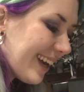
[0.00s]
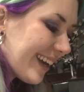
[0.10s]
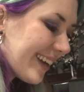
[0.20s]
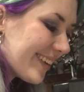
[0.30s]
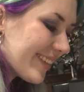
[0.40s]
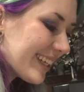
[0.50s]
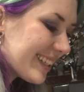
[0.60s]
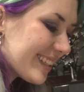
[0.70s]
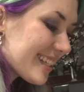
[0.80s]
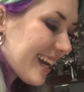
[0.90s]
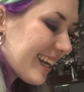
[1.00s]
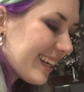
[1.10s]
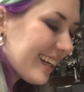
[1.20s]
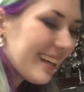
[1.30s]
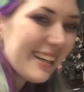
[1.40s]
and my little chat
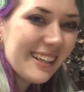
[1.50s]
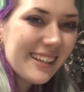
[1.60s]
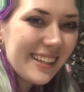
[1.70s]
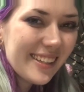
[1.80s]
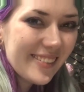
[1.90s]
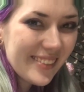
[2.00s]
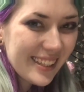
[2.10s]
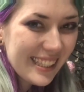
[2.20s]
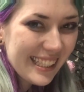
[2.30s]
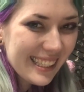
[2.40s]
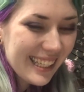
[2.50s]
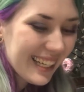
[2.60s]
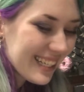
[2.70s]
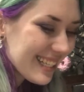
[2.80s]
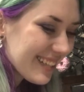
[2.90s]
with the other
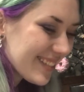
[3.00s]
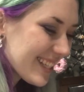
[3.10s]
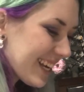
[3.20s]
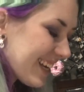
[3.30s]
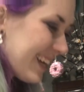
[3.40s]
artist that was there.